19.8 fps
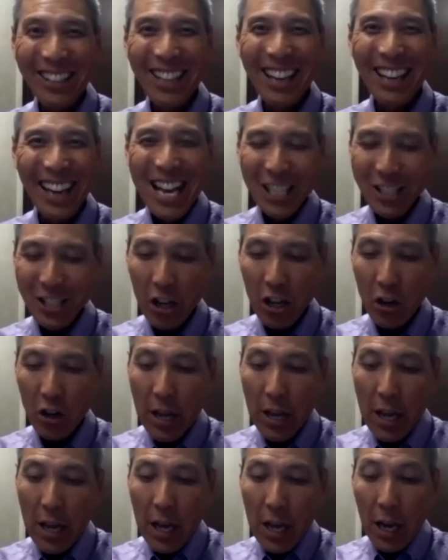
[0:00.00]
So
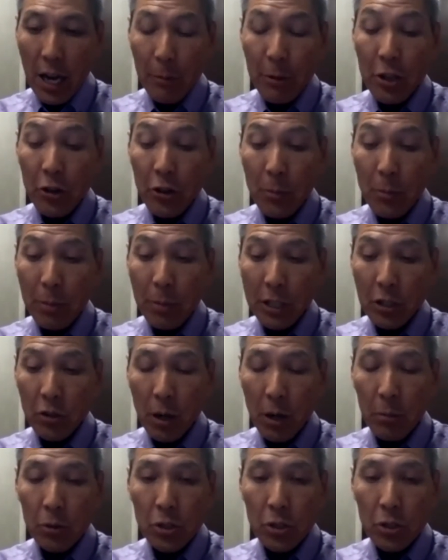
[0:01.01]
I mean, you're in big
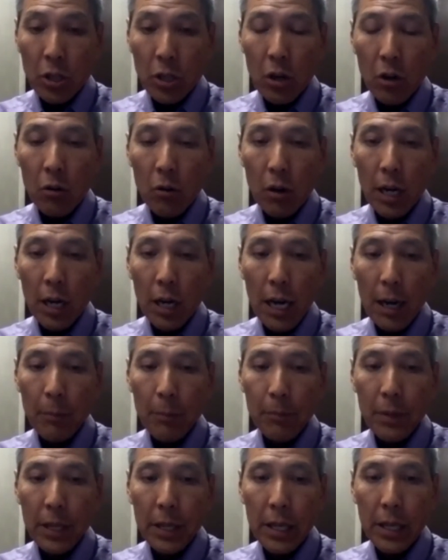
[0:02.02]
trouble. So
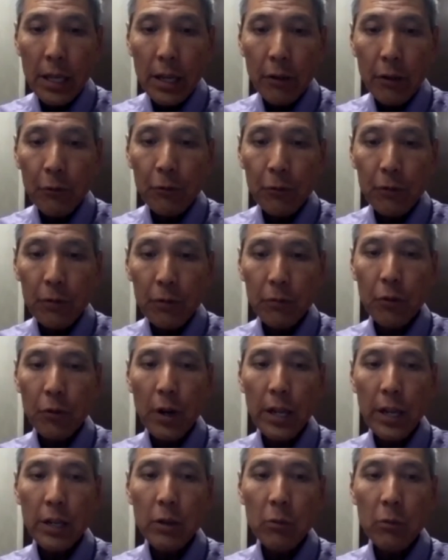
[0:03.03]
if for
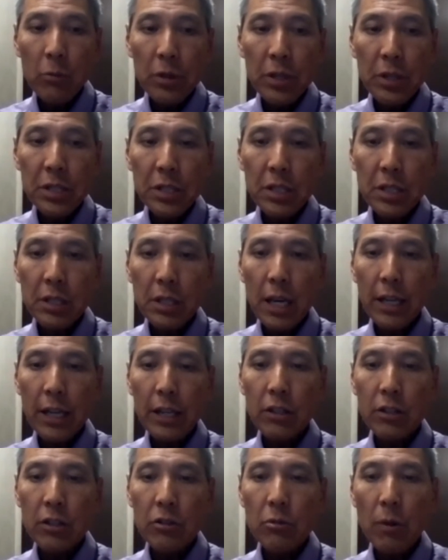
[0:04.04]
any reason, like
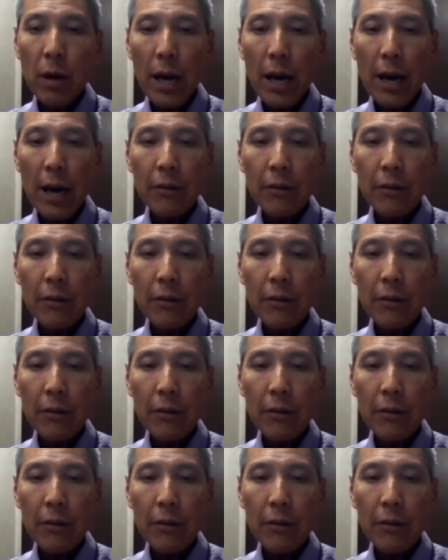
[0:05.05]
you have,